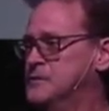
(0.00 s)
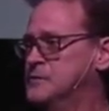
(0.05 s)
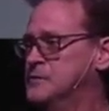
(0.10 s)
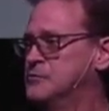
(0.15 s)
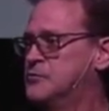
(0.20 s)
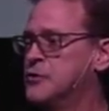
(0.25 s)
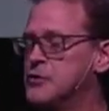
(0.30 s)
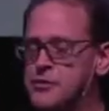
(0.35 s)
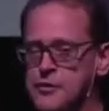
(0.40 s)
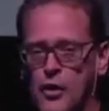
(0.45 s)

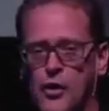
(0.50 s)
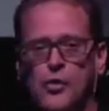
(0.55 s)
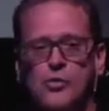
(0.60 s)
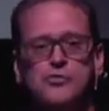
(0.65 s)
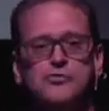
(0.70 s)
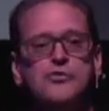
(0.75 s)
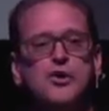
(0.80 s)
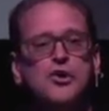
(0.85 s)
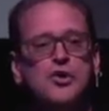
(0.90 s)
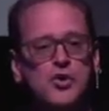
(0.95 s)
for
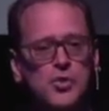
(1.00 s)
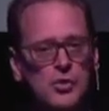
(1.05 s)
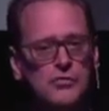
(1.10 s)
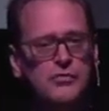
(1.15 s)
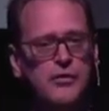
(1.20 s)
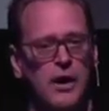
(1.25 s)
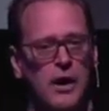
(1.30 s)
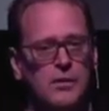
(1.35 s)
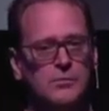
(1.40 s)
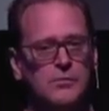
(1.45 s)
those who
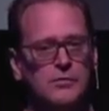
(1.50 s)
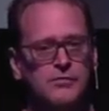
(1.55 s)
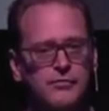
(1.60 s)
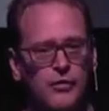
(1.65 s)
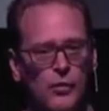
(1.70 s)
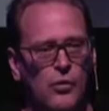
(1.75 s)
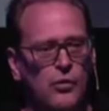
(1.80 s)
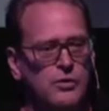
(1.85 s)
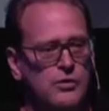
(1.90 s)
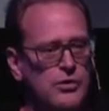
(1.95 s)
have gone
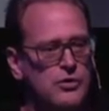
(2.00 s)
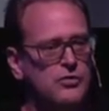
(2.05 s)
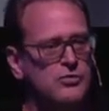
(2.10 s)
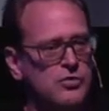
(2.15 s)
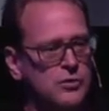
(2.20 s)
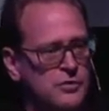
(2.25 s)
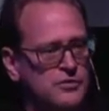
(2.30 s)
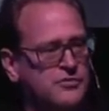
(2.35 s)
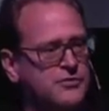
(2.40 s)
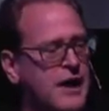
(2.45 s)
before you
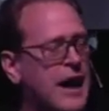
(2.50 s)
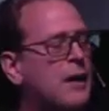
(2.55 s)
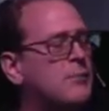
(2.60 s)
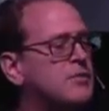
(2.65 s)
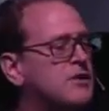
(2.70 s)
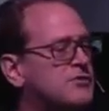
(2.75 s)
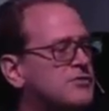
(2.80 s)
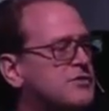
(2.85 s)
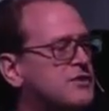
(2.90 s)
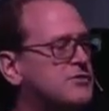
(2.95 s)
to
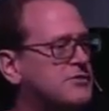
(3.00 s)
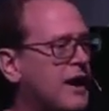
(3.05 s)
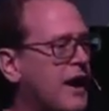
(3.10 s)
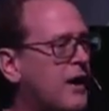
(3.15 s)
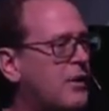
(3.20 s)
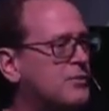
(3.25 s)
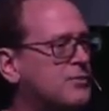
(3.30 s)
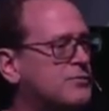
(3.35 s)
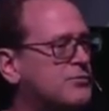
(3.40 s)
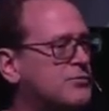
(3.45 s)
establish this
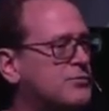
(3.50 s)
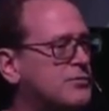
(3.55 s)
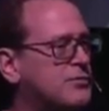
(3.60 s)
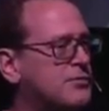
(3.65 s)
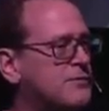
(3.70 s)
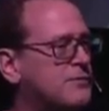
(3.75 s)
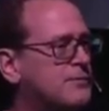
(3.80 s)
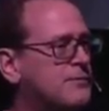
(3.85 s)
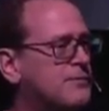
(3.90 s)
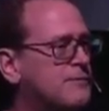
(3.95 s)
house.
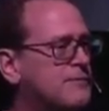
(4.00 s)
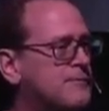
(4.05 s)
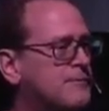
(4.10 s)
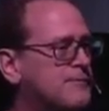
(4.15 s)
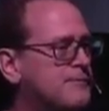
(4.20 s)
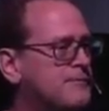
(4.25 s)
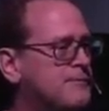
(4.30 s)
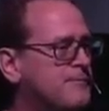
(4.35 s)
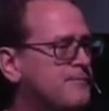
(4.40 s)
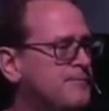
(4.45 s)

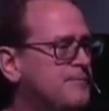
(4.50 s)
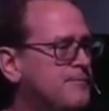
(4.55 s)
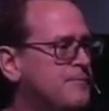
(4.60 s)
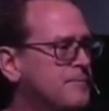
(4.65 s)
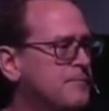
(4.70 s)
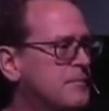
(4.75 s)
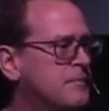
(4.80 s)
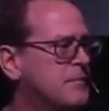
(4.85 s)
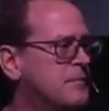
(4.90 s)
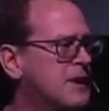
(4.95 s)

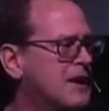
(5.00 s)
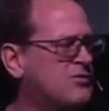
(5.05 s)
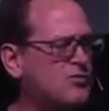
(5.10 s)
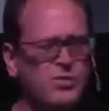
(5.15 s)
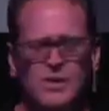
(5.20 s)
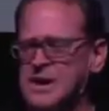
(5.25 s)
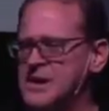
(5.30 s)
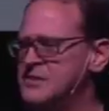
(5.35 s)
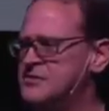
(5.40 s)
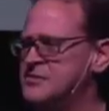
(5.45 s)
That's
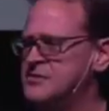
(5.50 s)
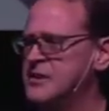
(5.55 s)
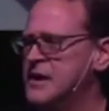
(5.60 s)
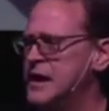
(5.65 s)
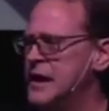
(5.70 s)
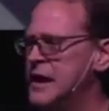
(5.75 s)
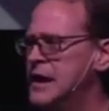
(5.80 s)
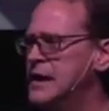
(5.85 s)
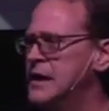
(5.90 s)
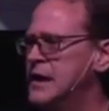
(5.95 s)
why I
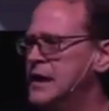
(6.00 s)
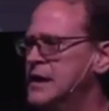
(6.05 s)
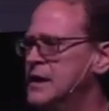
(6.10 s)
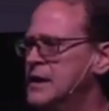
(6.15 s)
say,